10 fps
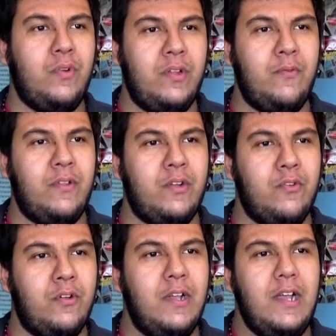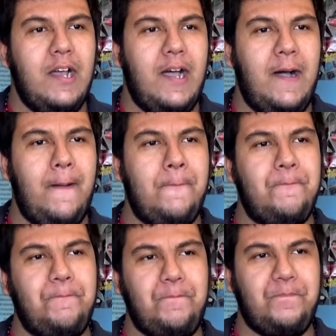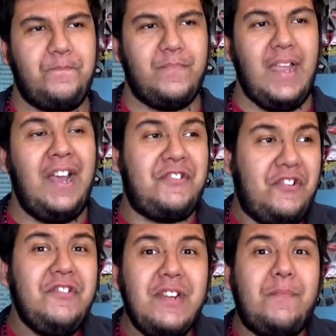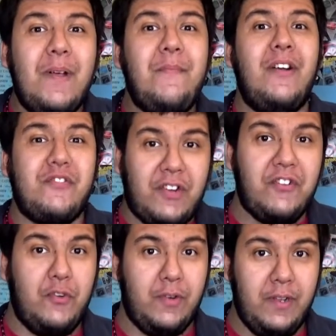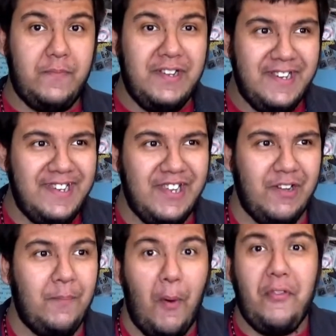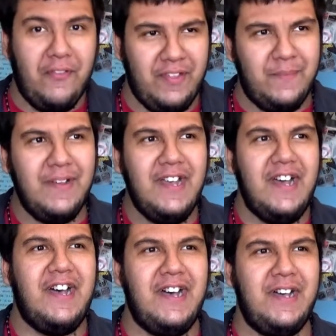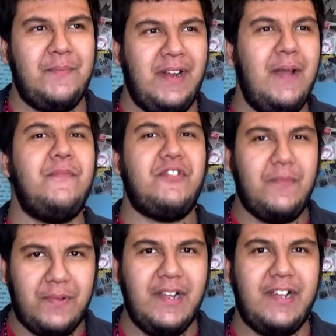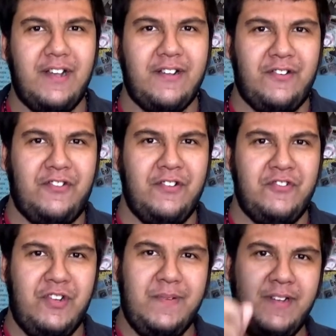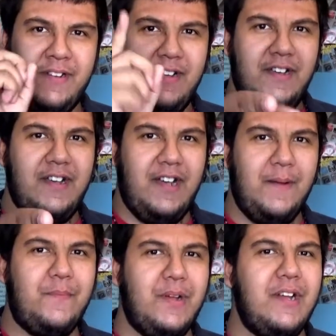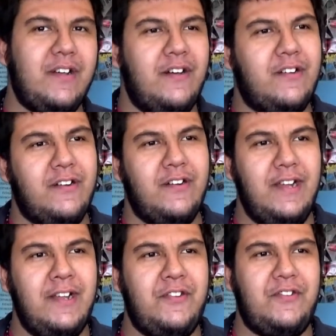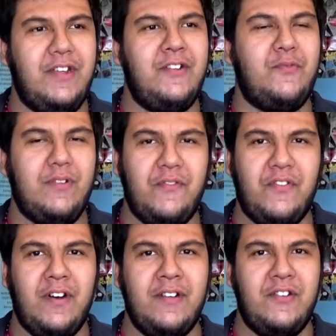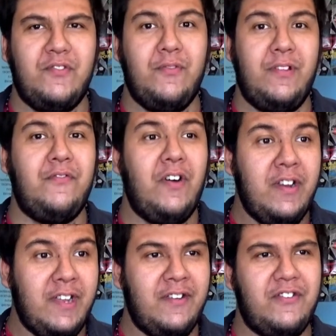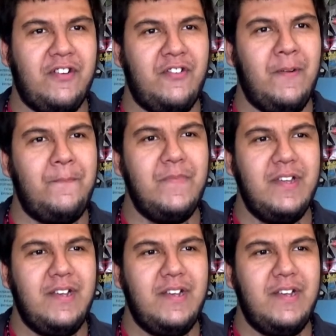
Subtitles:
really, really cool. I still need to play Banjo-Kazooie, you know, both of them. But I am still playing Conquer. So G-Man, I'm playing Conquer. It's really fun. It's really funny. So